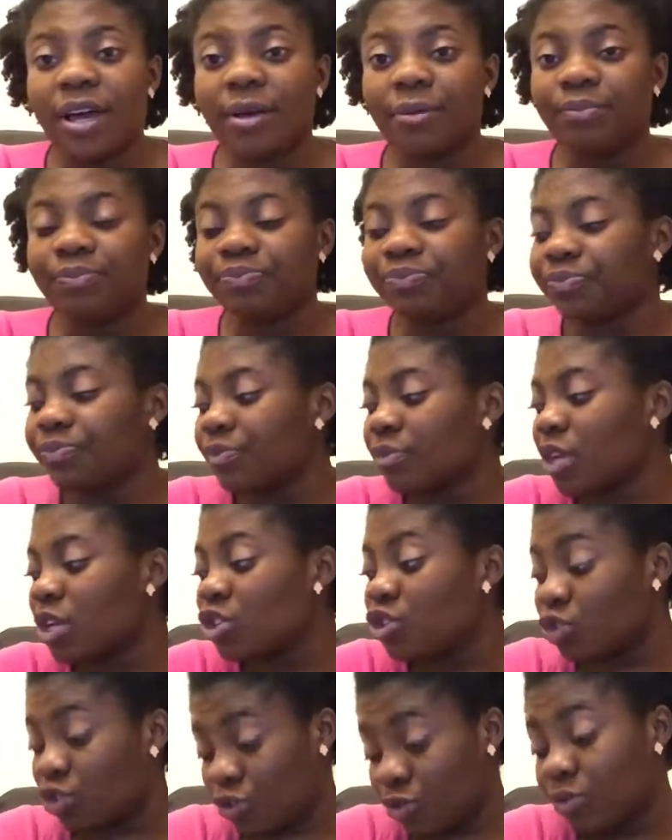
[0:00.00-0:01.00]

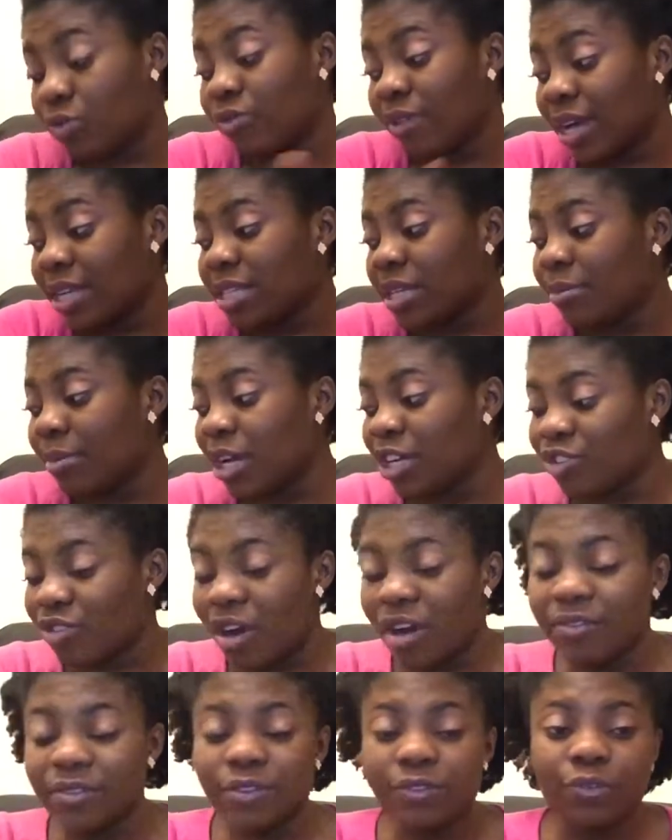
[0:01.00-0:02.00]
to revising my
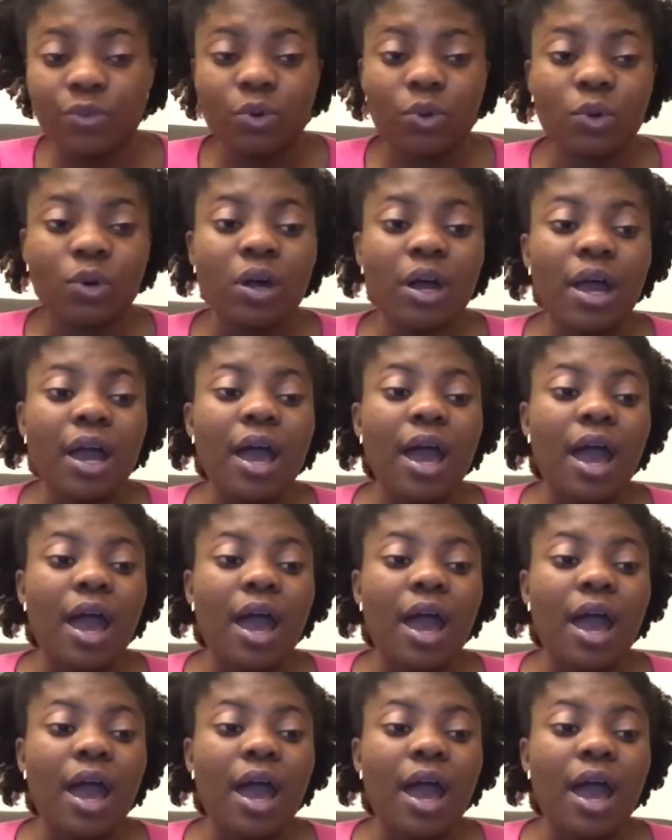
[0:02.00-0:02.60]
draft 4,